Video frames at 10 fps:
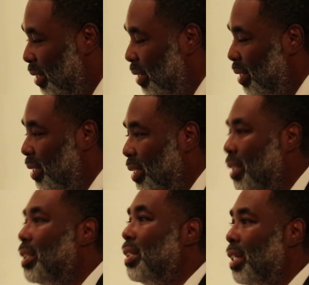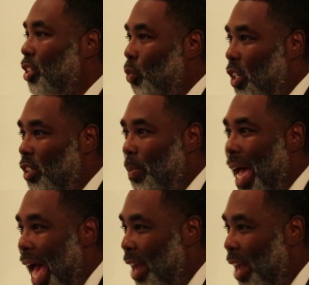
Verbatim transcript: Amen. This is what it's about.